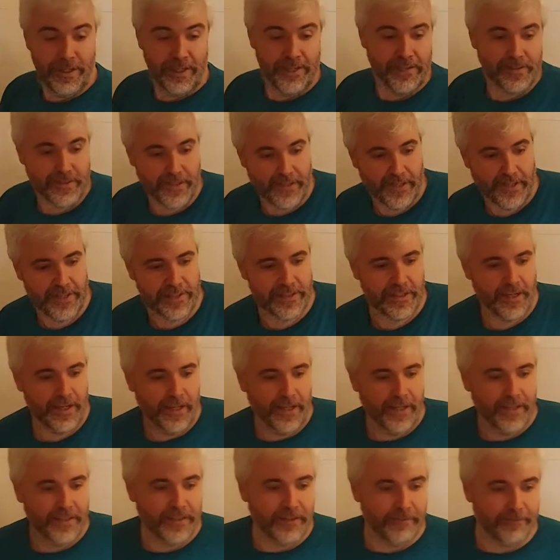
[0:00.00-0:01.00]
means. It's
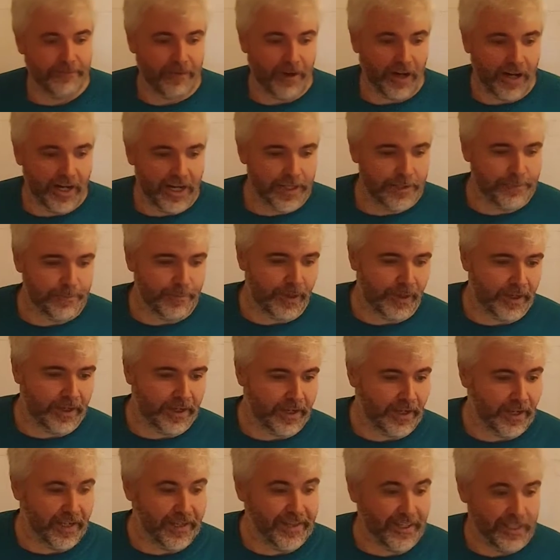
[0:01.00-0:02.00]
divide
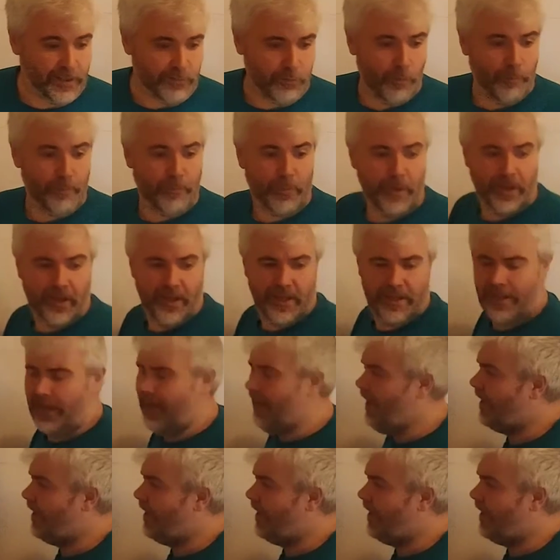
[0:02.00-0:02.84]
by, and that's what it